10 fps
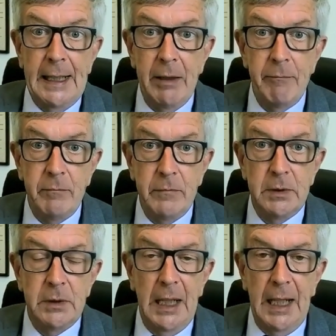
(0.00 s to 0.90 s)
You
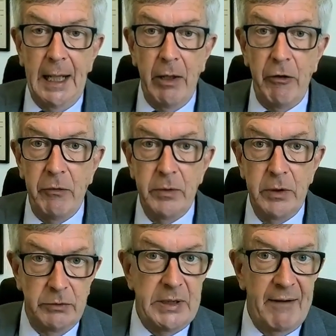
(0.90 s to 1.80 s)

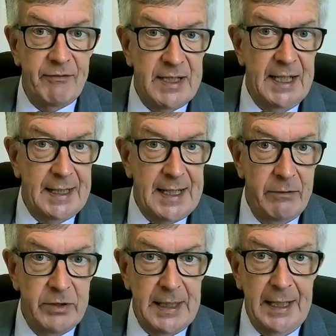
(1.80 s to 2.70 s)
have to take
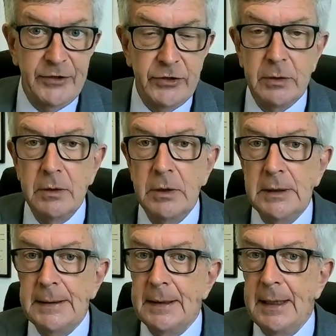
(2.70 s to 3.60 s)
account of
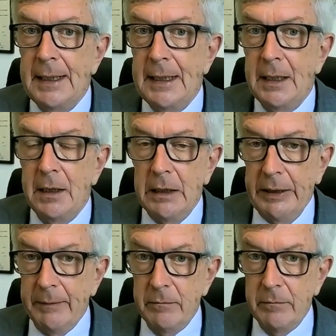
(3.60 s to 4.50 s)

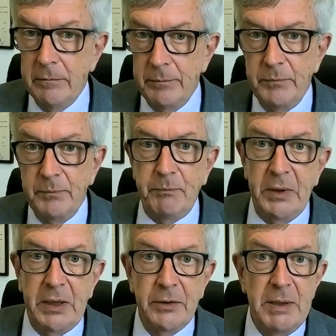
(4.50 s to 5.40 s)
that
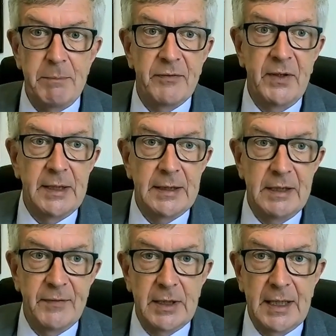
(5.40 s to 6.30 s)
because people are finding
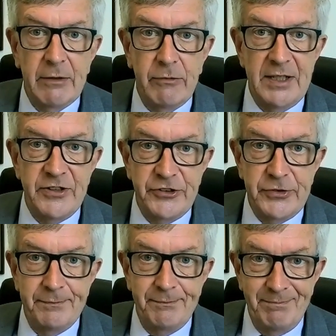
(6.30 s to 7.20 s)
it difficult to get
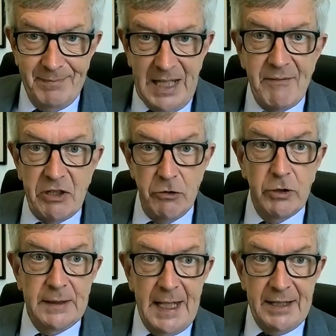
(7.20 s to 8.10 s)
creches. You have to
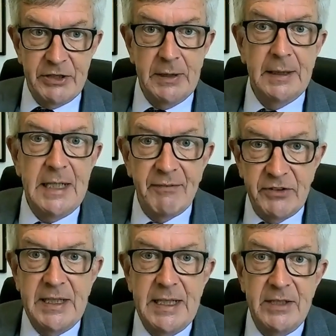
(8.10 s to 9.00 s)
look at that, and you
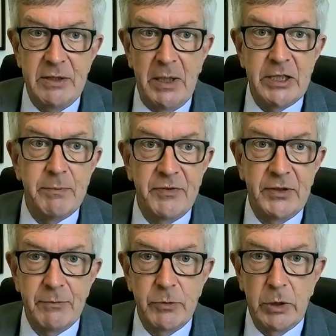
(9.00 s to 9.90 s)
have to see, is it
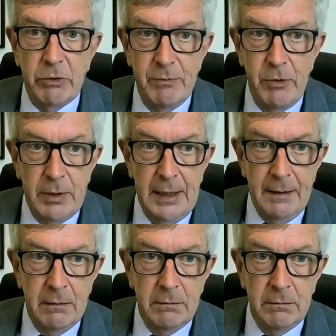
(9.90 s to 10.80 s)
possible for them to work
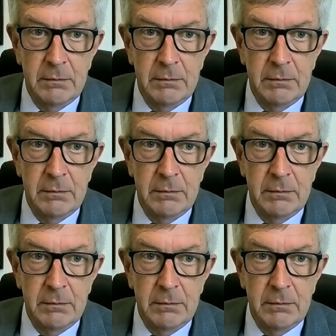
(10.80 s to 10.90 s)
remotely?